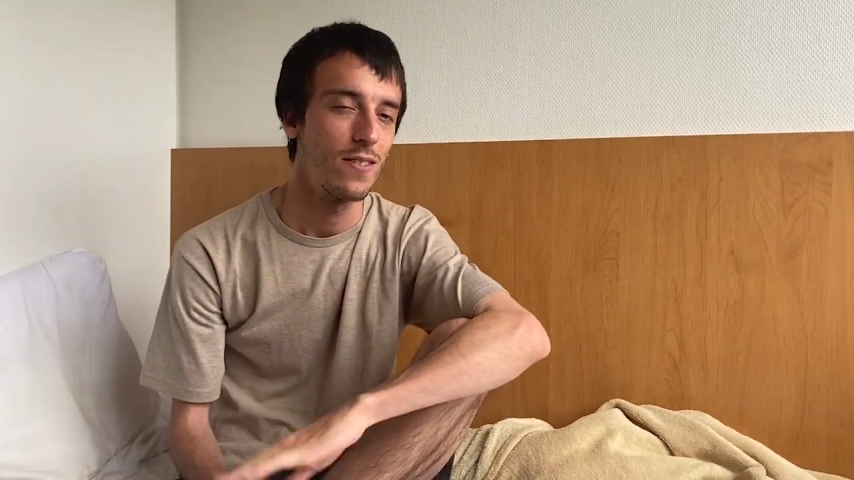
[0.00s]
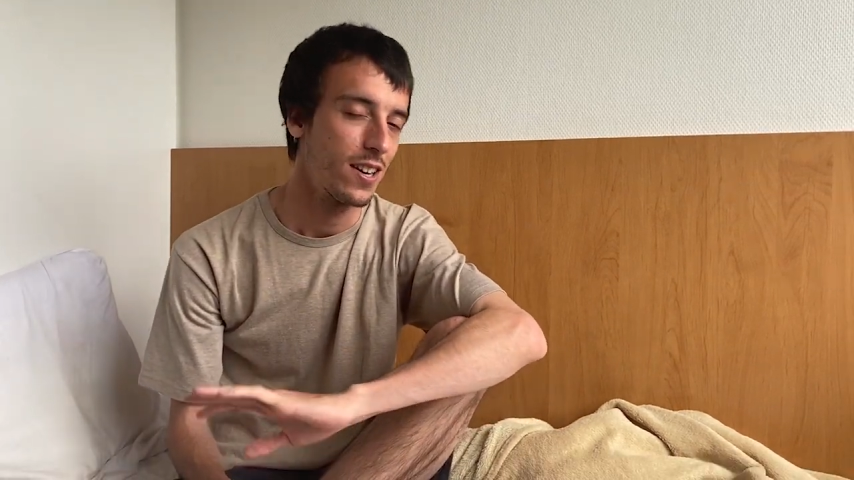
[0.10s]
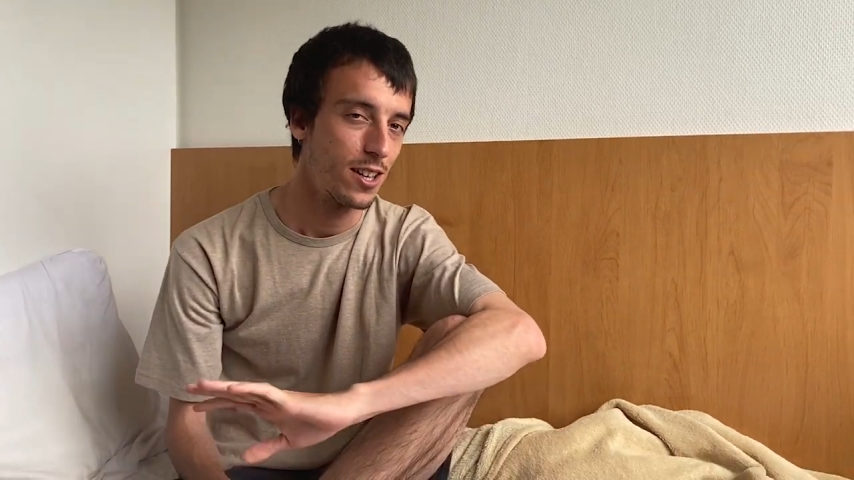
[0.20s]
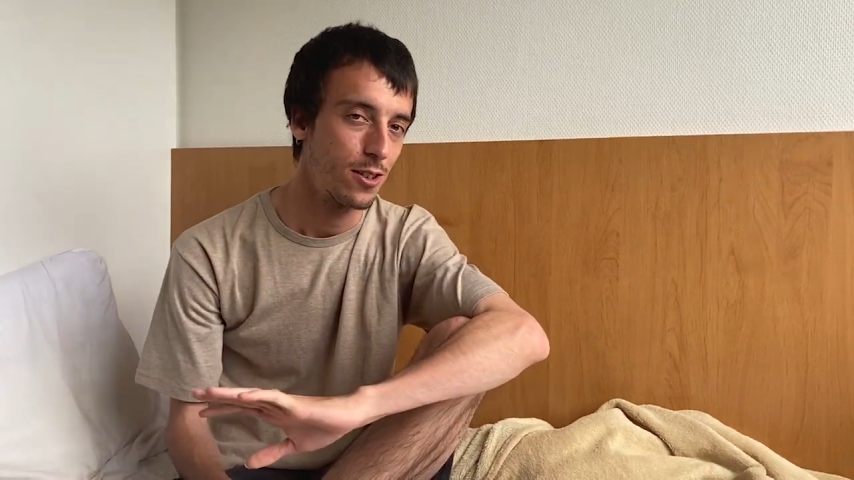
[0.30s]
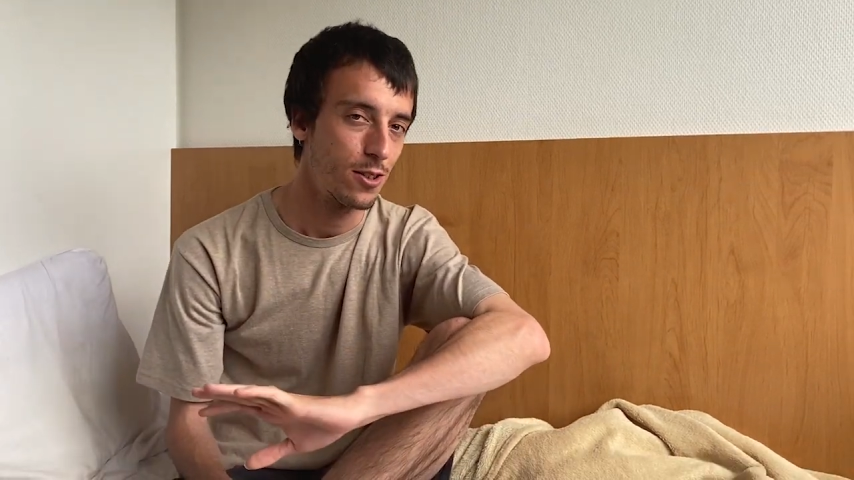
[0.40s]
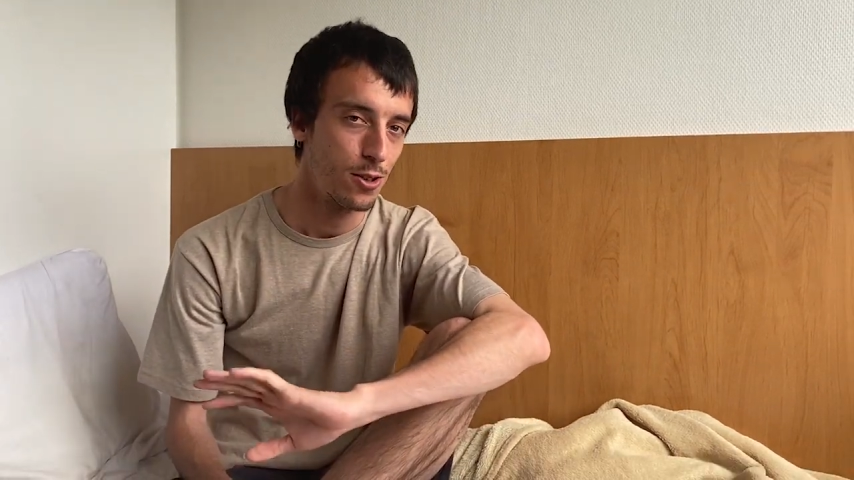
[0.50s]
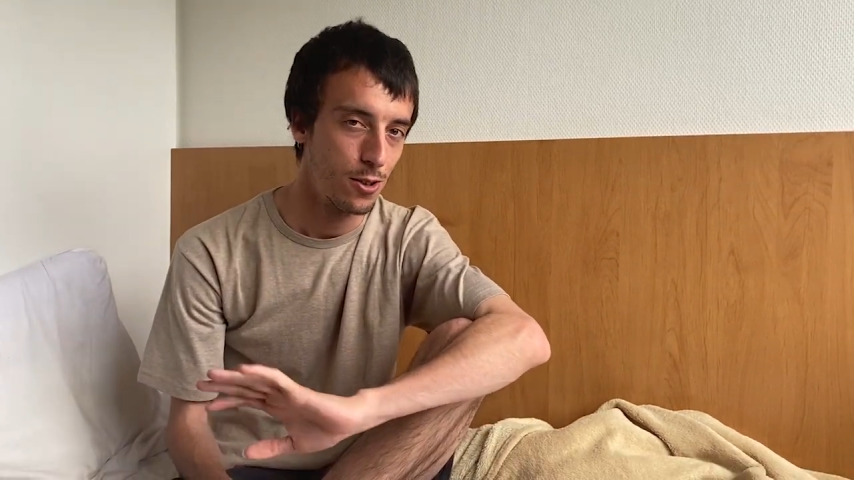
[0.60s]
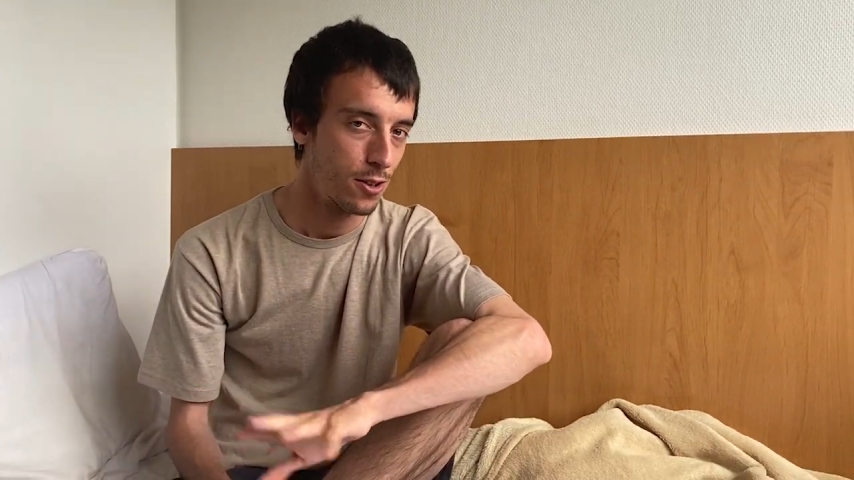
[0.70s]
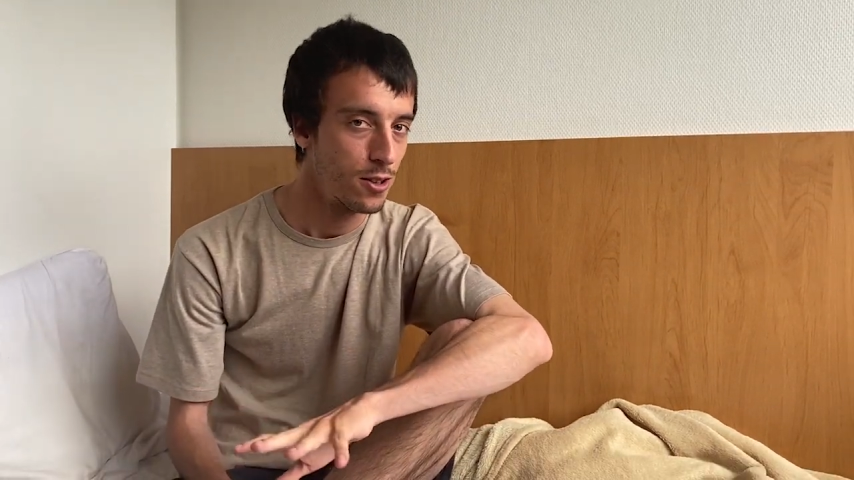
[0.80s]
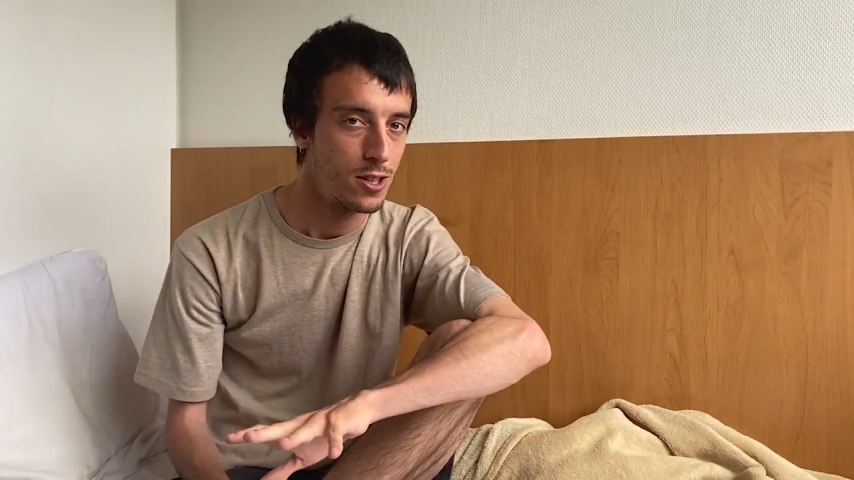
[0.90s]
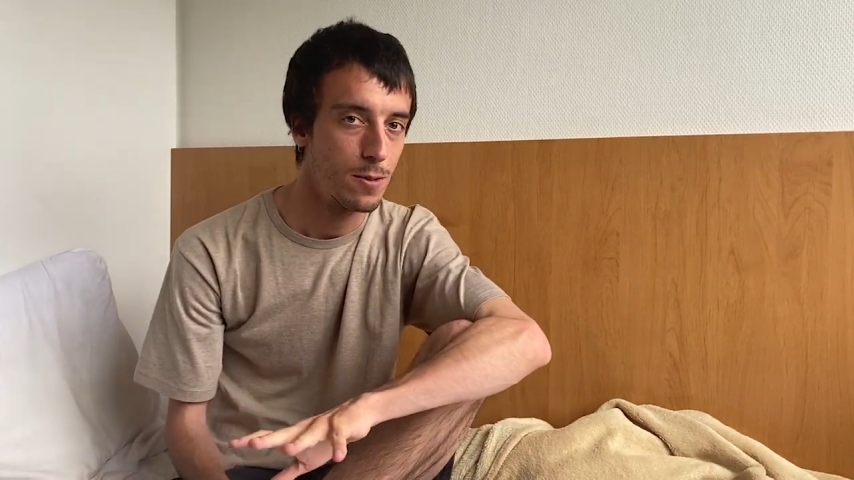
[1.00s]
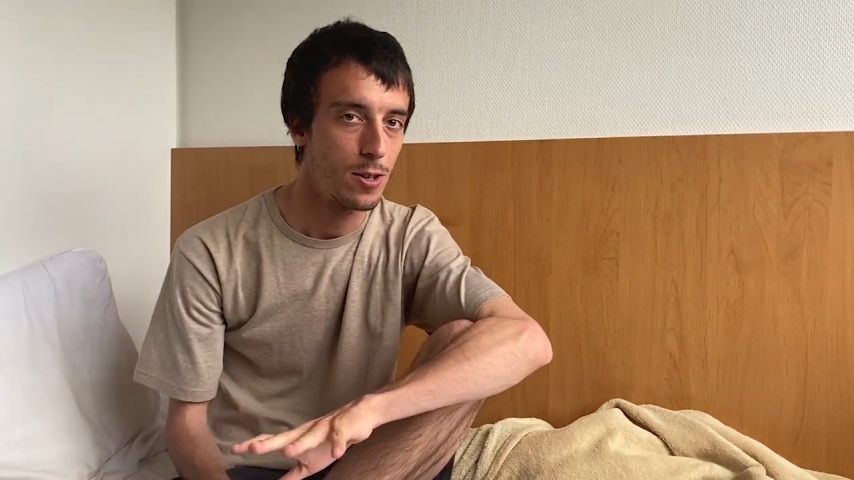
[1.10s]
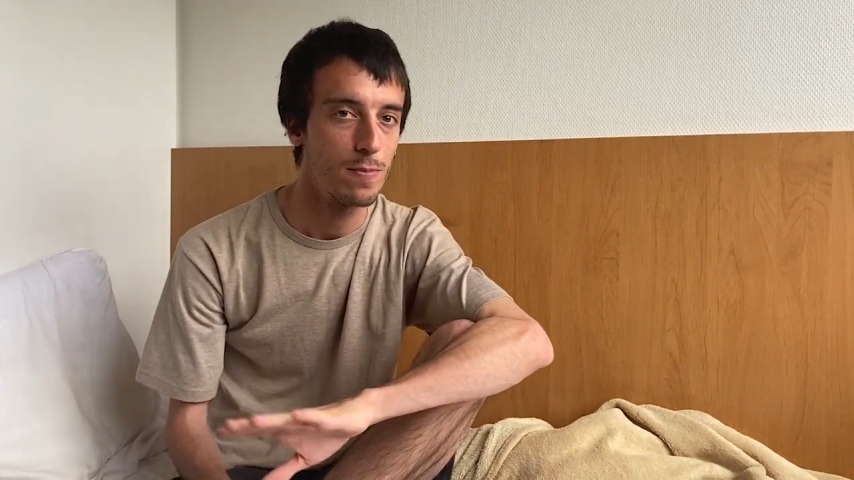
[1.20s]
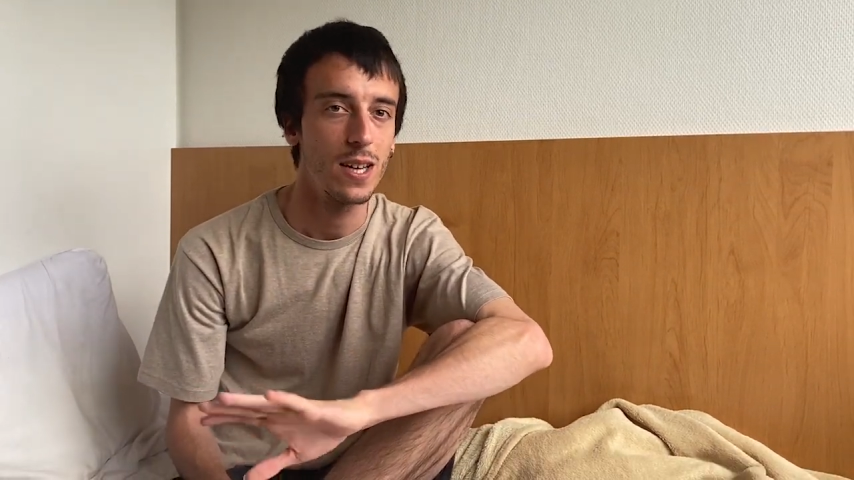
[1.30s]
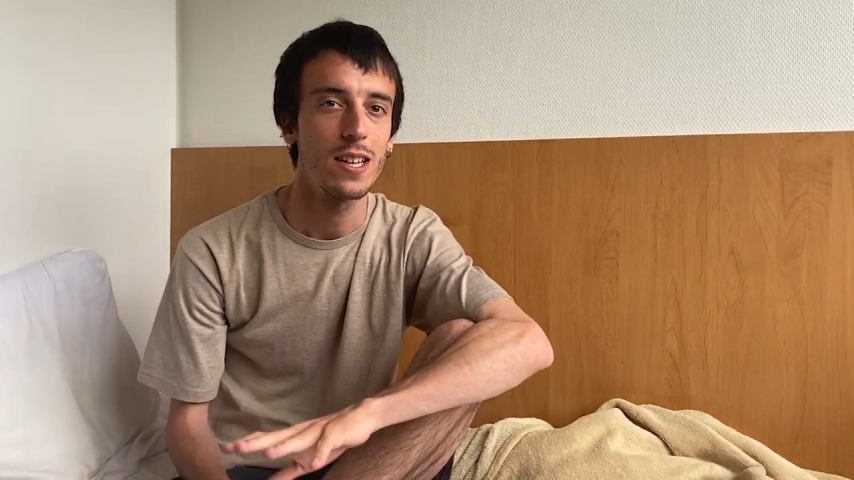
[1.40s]
very curious
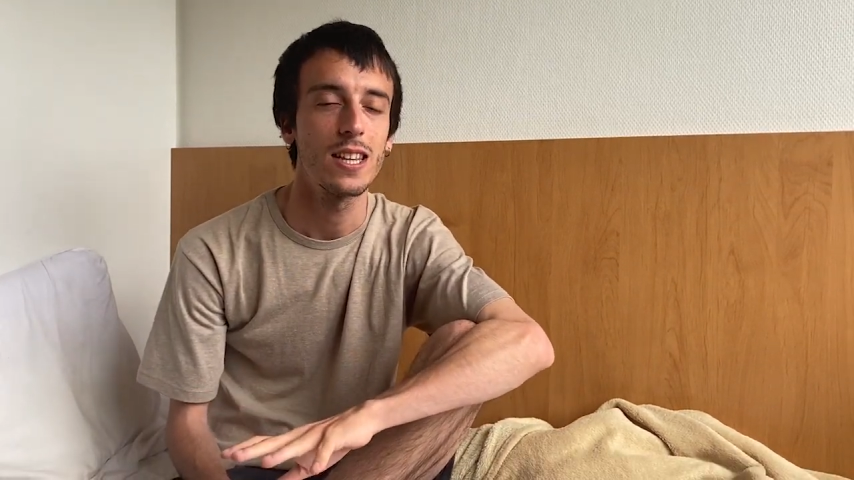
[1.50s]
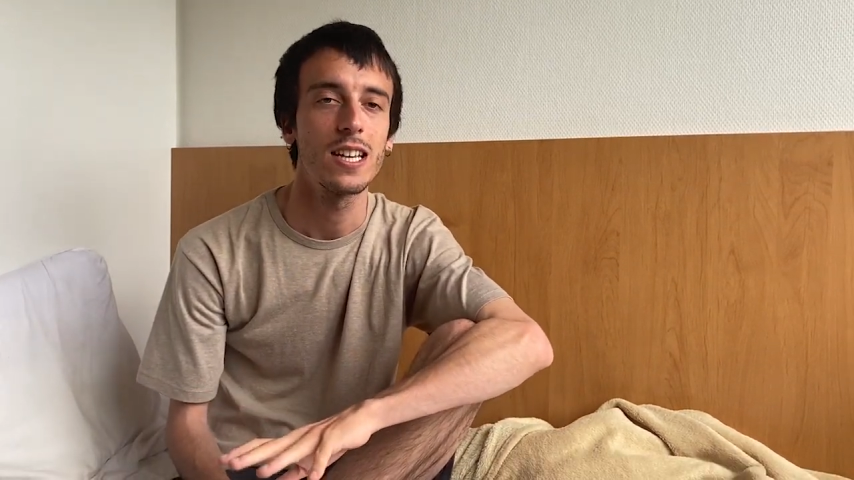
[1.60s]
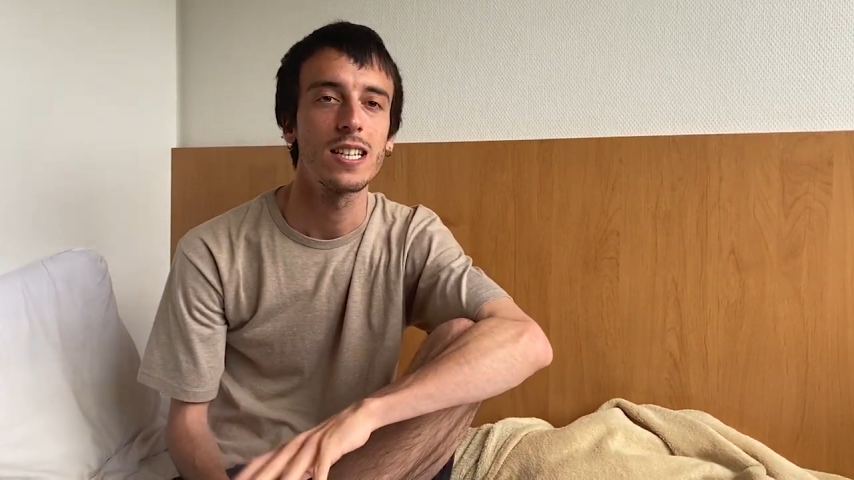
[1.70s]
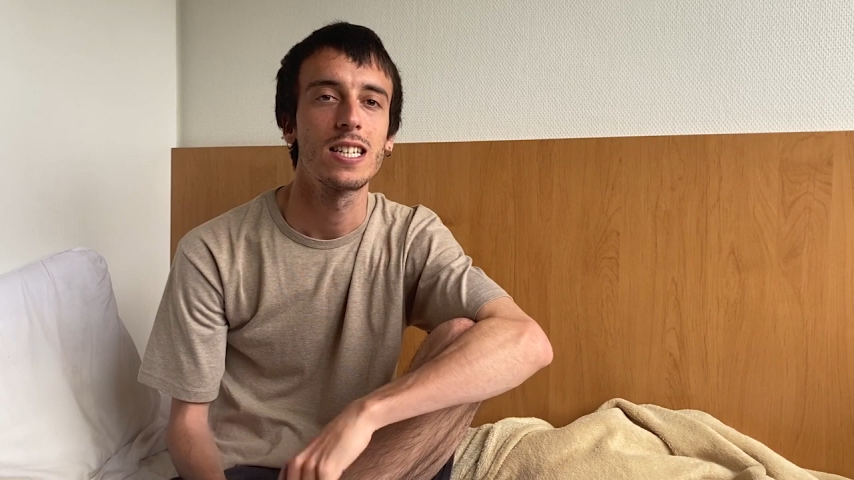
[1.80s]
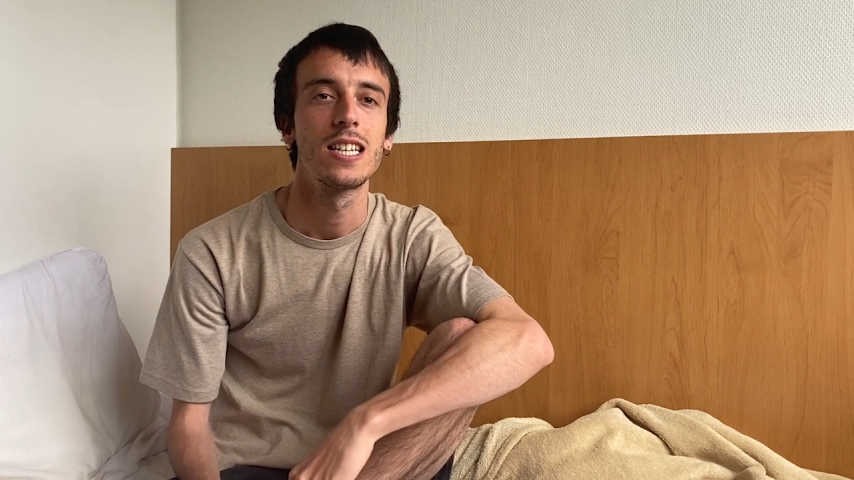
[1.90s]
about many things,